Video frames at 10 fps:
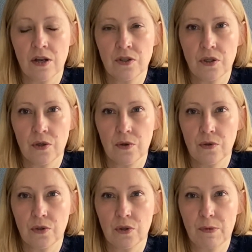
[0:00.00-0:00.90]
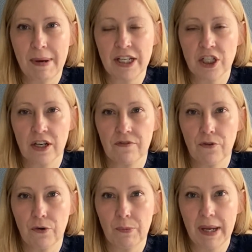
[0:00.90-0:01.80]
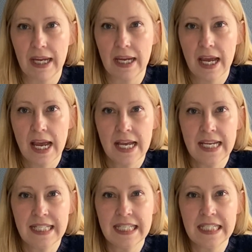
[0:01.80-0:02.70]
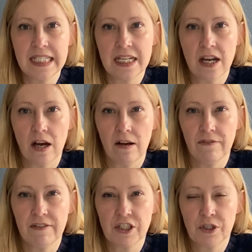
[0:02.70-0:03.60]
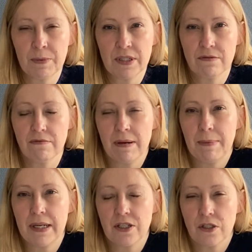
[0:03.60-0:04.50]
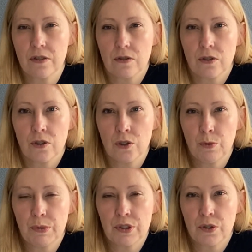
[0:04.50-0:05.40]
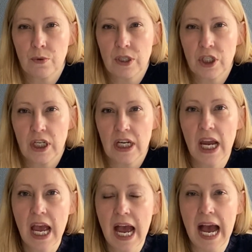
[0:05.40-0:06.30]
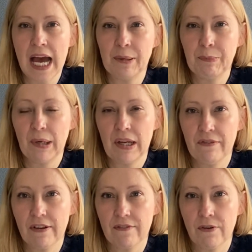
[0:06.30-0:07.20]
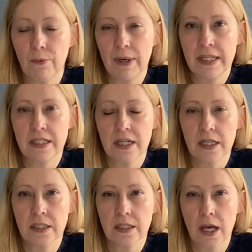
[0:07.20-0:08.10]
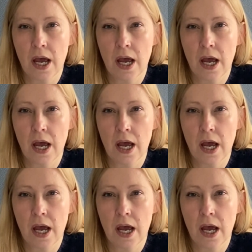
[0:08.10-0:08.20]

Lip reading: do the magic for me. It's knitted in half fisherman's rib. It just looks super squishy and perfect for winter, so